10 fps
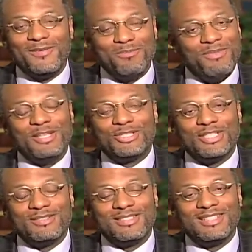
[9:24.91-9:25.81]

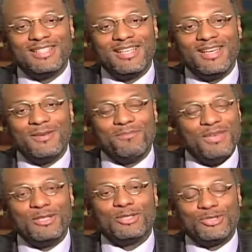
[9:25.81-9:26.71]
Mission
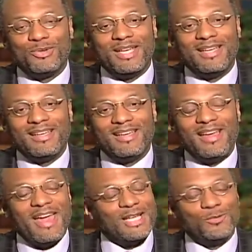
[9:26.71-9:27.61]
ministry
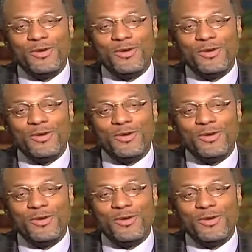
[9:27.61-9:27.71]
as we